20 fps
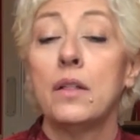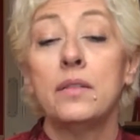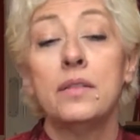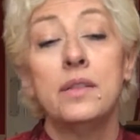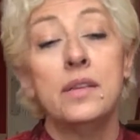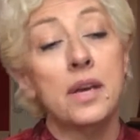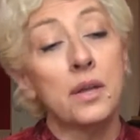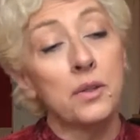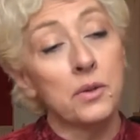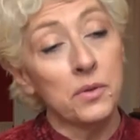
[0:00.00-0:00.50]

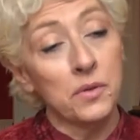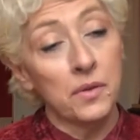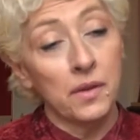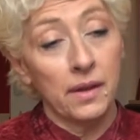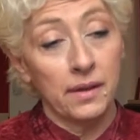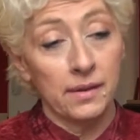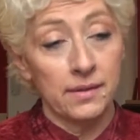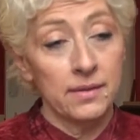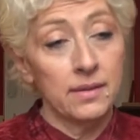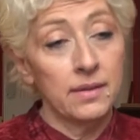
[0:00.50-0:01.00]
The other
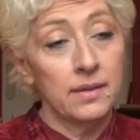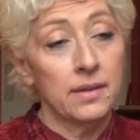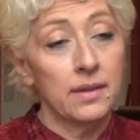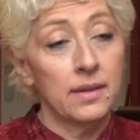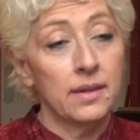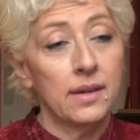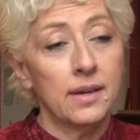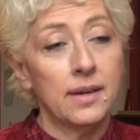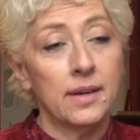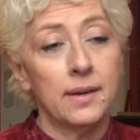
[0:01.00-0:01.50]
thing
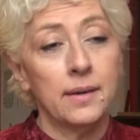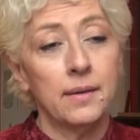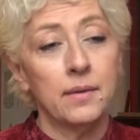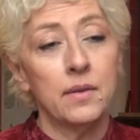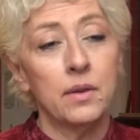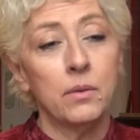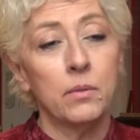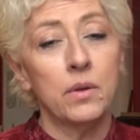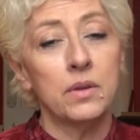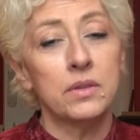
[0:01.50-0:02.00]

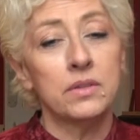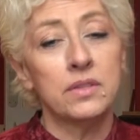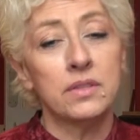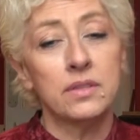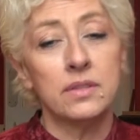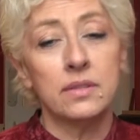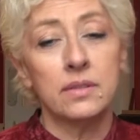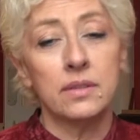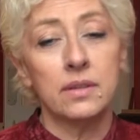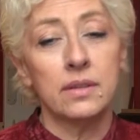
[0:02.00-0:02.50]
that
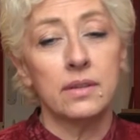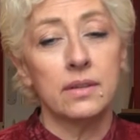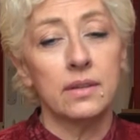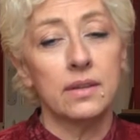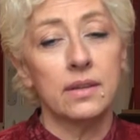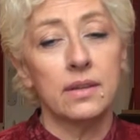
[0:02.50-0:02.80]
was